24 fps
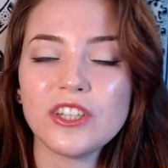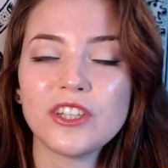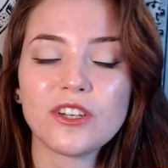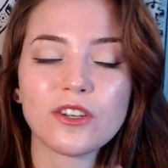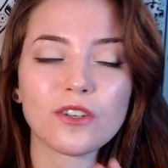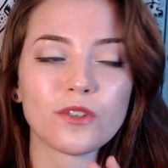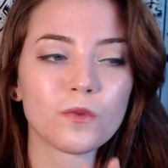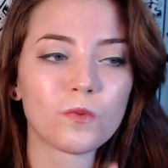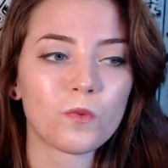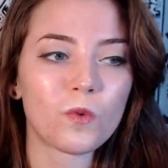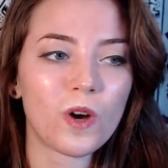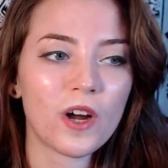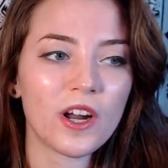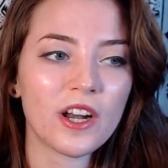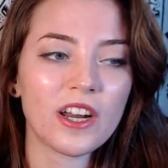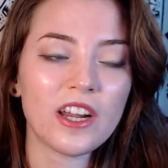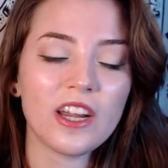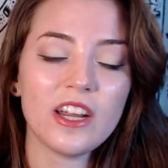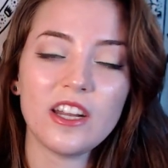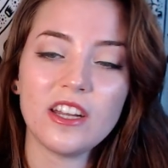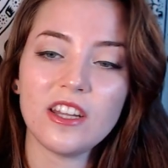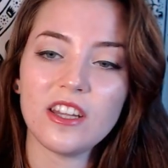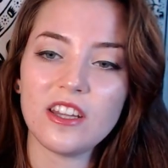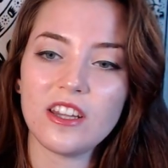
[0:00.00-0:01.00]
There's one
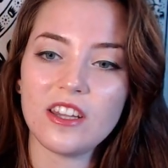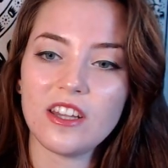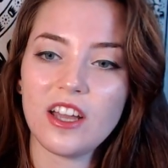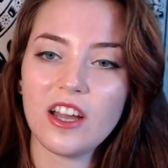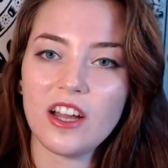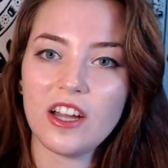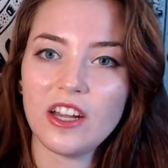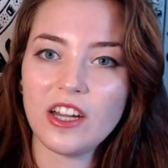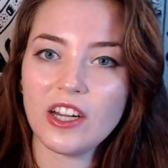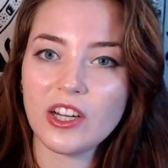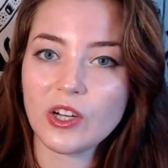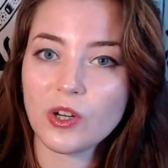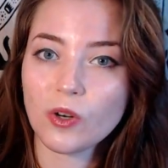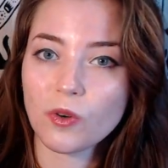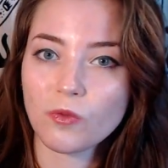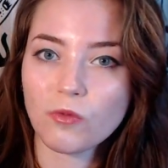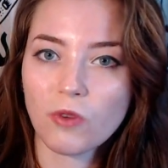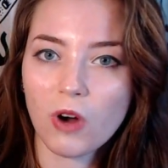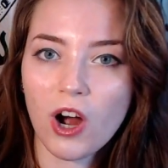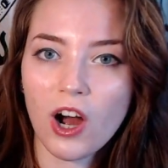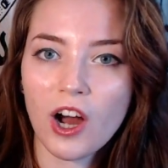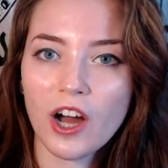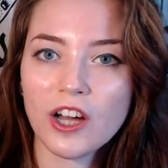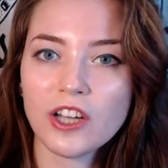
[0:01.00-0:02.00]
in a
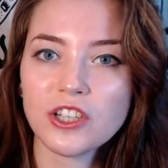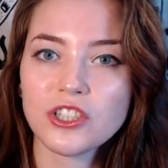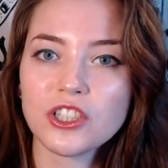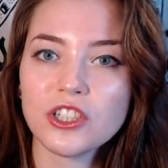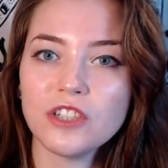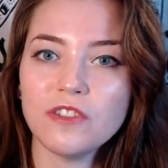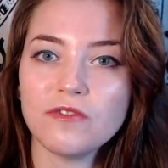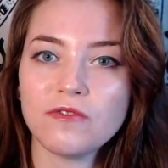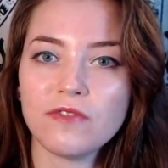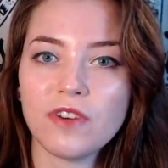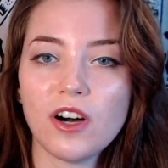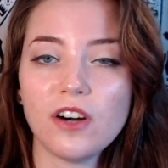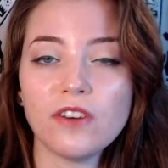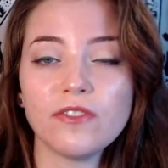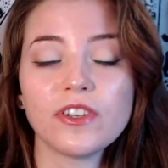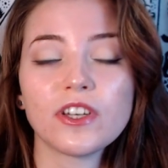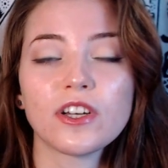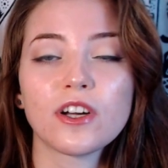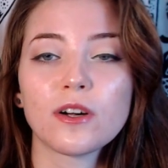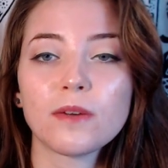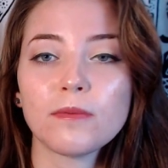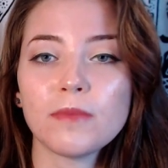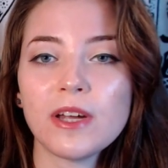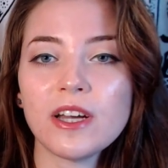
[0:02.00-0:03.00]
garage involving
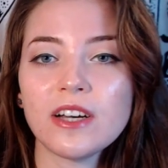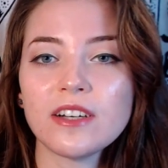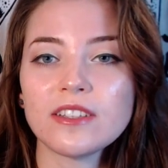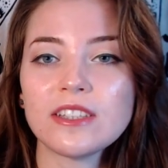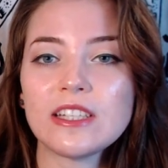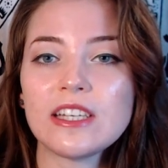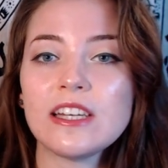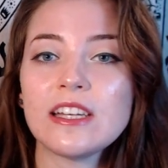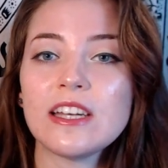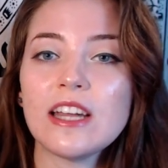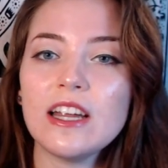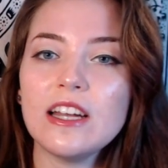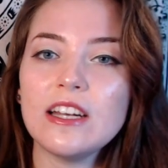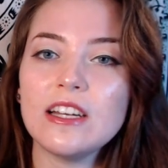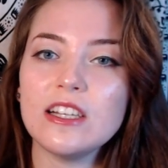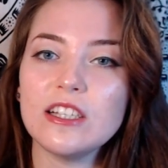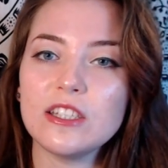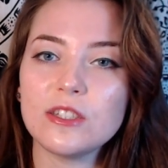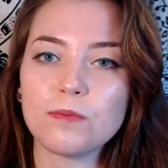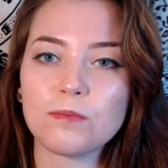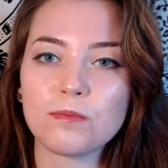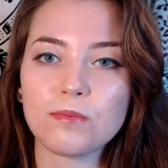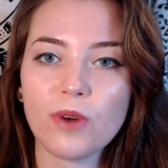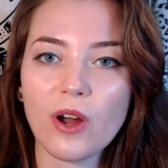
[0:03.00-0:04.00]
our male lead and
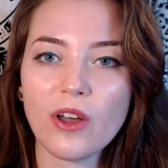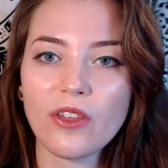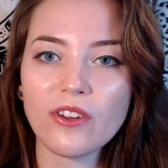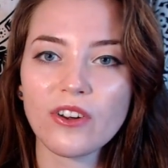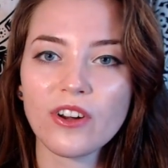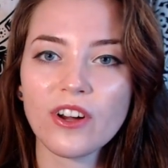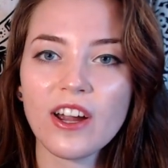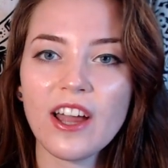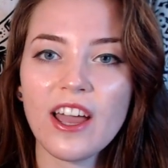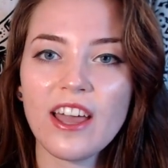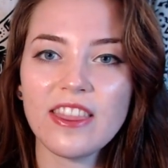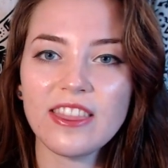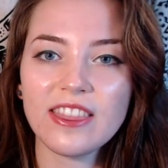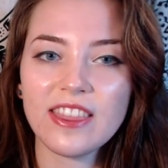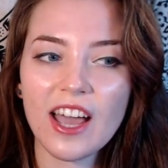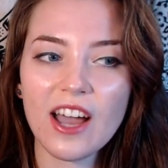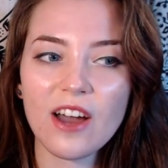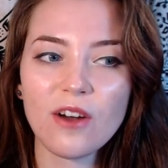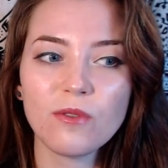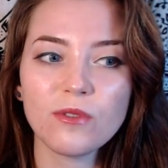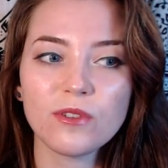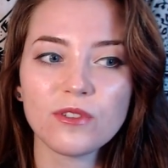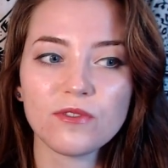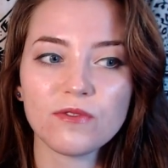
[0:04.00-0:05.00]
his brother, and
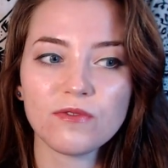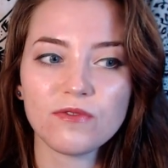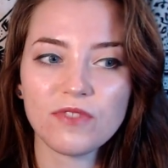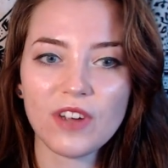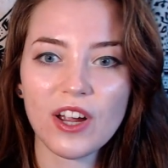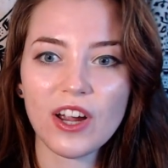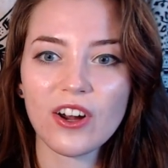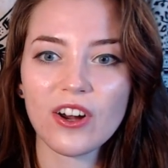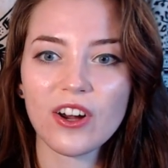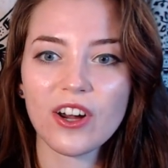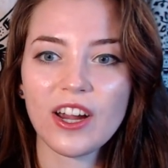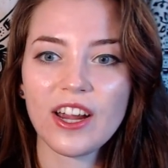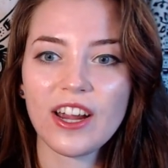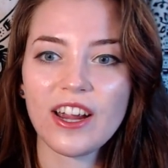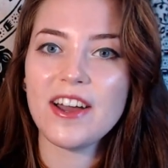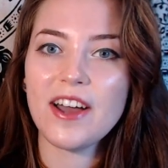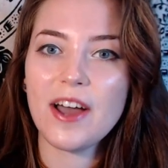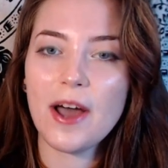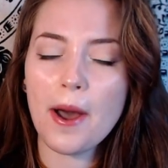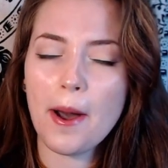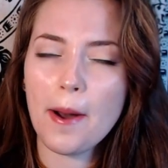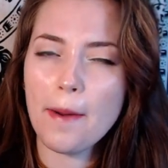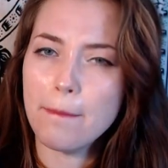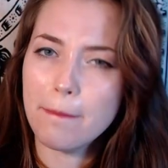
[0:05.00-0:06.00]
that was very
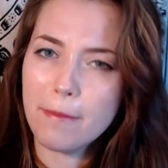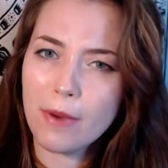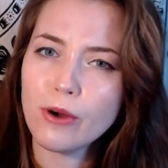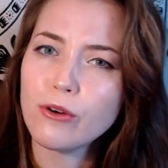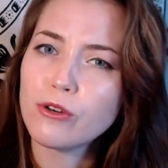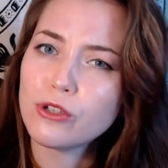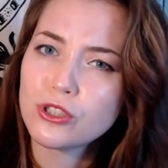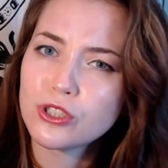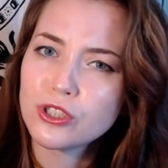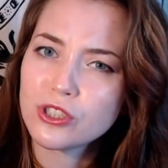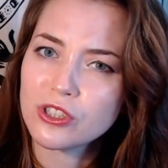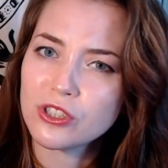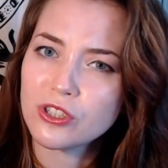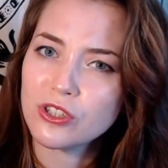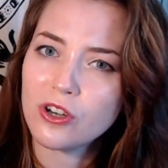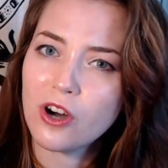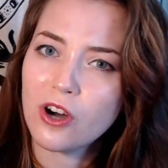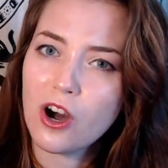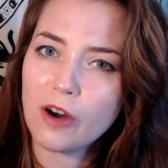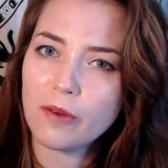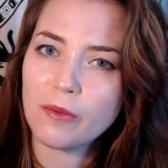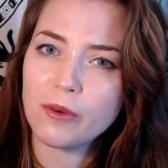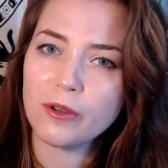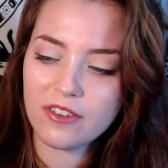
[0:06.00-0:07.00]
emotional
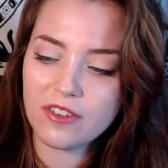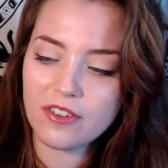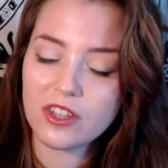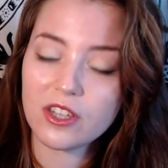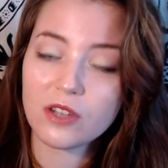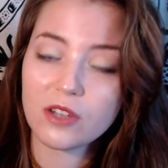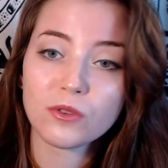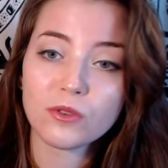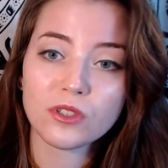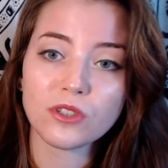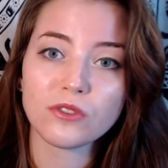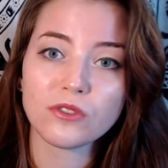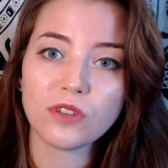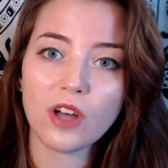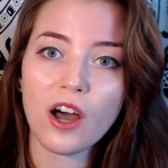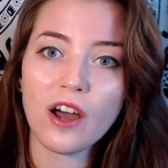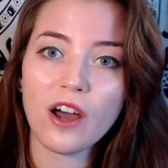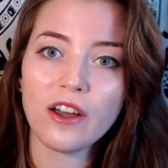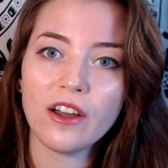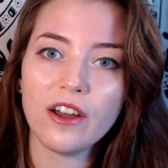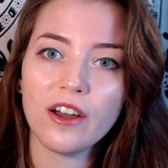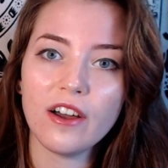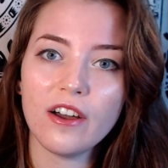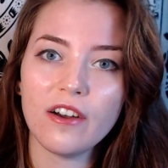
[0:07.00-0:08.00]
almost. There was a
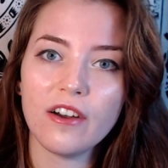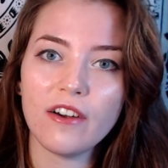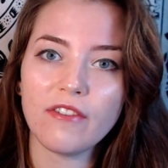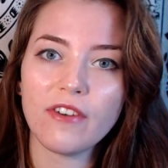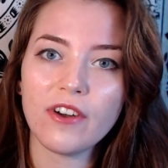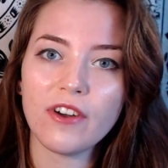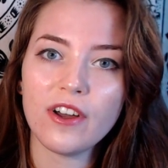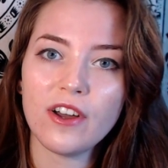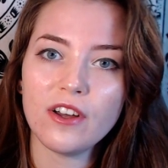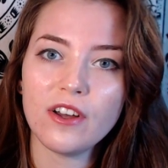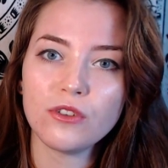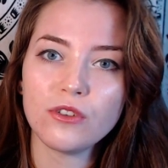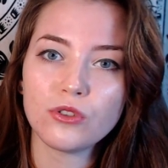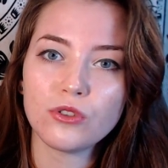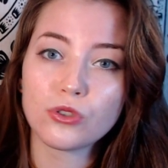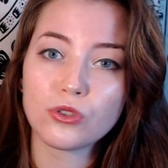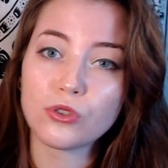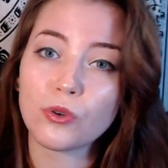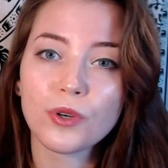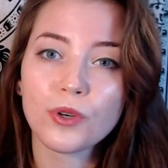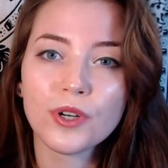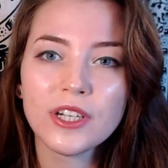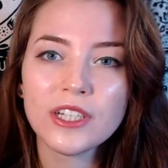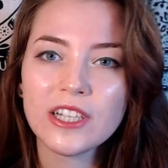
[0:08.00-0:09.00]
lot of
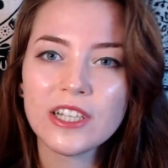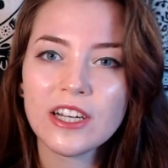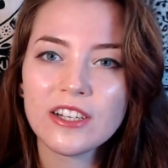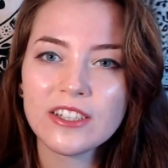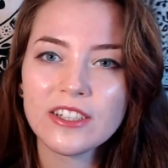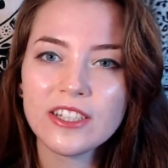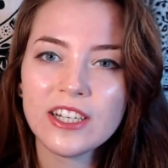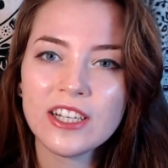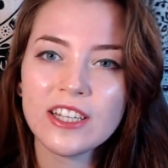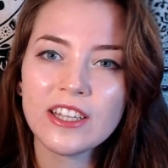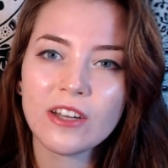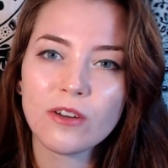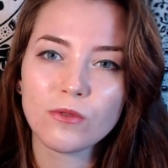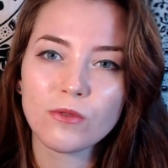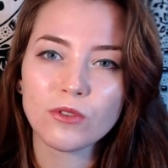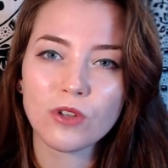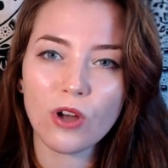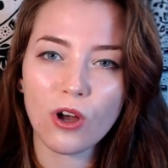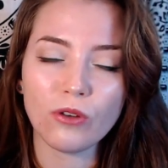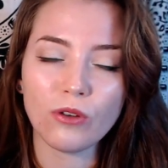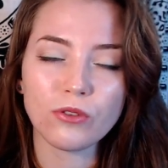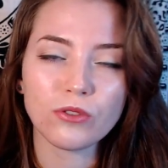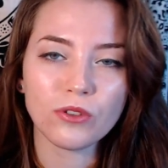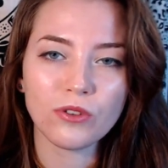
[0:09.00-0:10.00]
storytelling that was
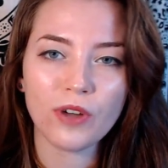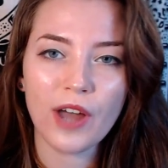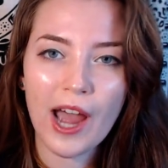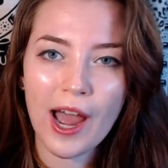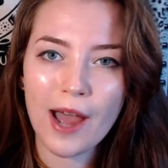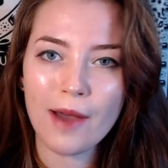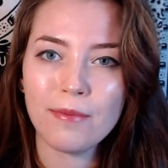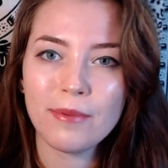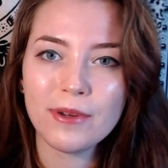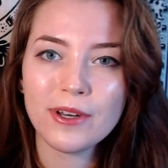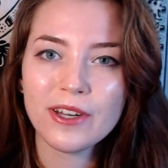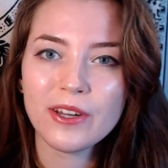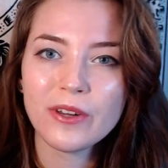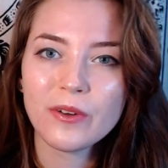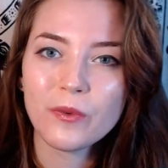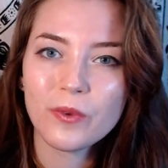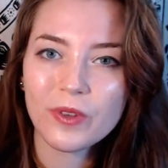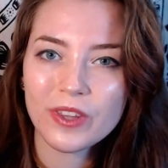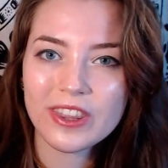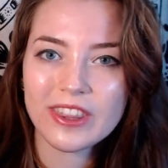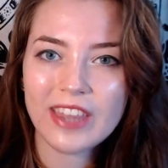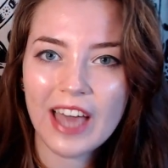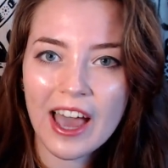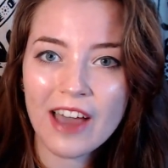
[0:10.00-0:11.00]
also happening
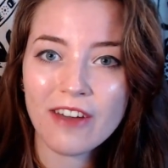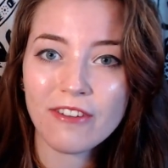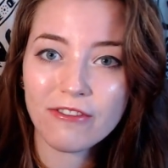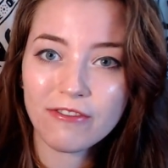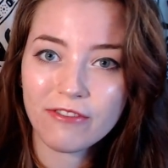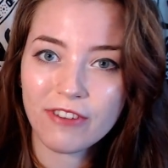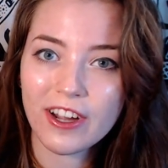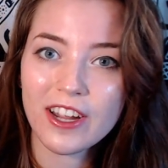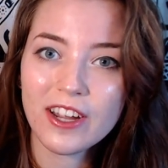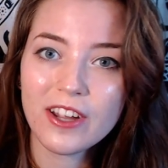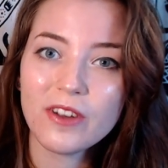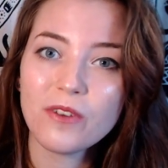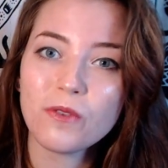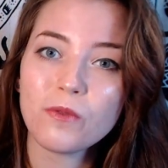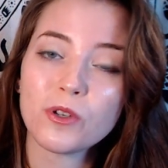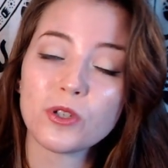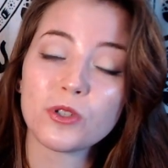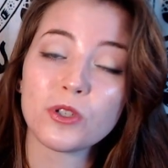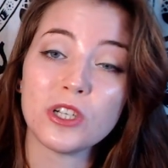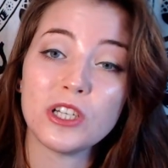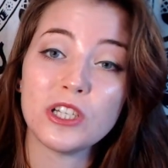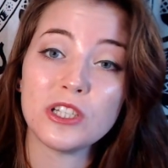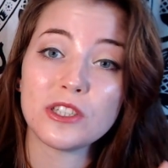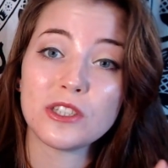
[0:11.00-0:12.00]
with that fight, which
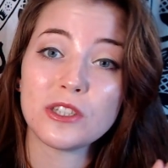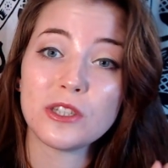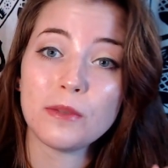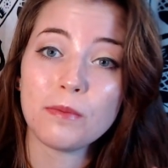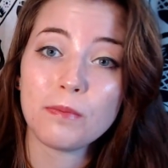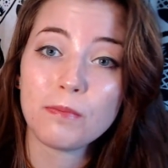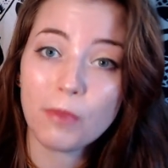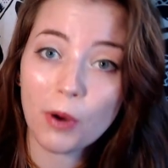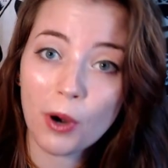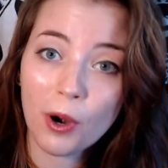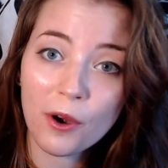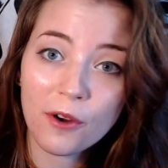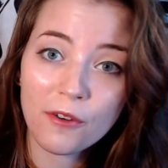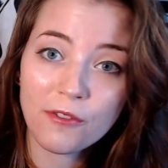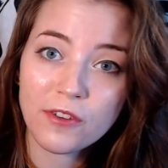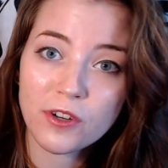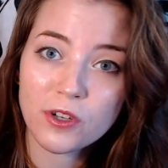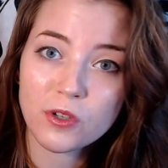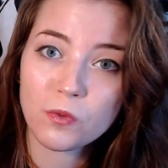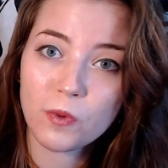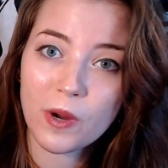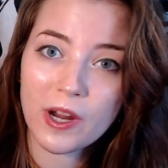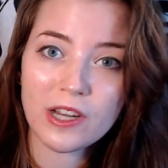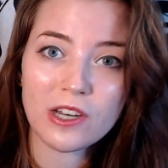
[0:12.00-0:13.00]
is the
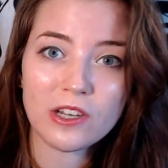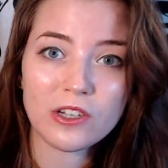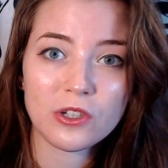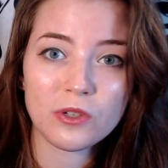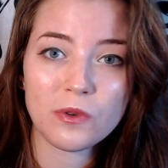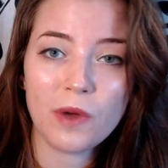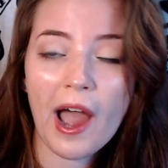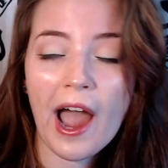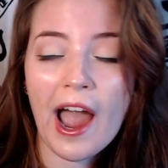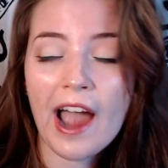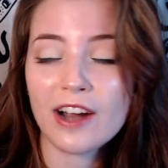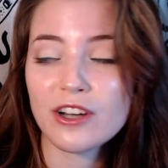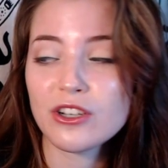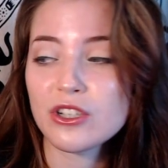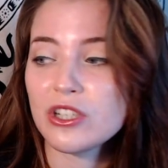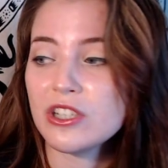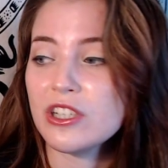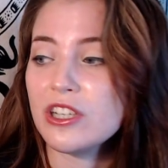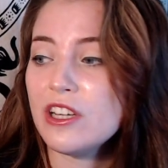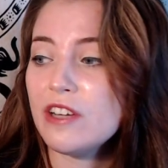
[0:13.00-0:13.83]
perfect way to do action.